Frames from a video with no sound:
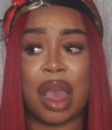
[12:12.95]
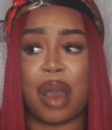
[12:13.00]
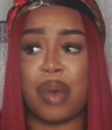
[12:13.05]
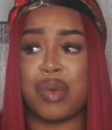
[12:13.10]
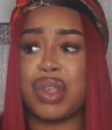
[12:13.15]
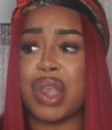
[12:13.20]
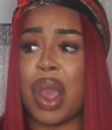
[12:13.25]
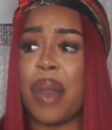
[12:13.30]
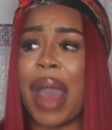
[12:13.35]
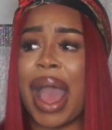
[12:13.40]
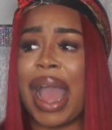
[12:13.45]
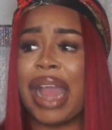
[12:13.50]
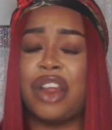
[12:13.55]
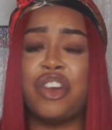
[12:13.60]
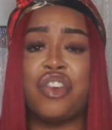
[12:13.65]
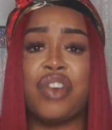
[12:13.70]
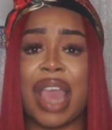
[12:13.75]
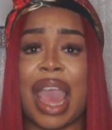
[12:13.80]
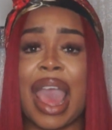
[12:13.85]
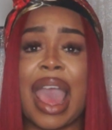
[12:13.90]
I was so
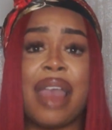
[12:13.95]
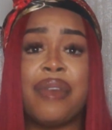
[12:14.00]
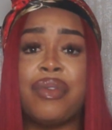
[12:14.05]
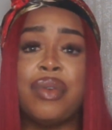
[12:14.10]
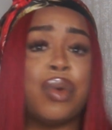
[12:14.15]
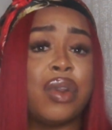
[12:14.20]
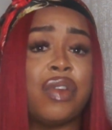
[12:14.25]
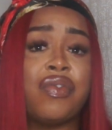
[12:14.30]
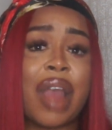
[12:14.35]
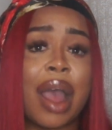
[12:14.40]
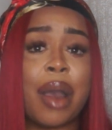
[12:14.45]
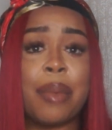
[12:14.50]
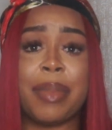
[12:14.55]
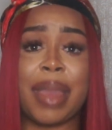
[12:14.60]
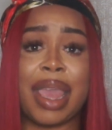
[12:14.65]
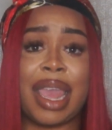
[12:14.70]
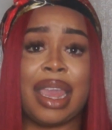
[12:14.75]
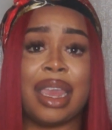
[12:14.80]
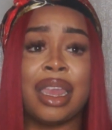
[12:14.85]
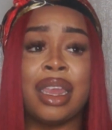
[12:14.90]
angry at everyone around
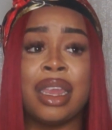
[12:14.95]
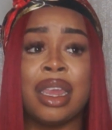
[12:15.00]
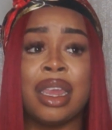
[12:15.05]
me.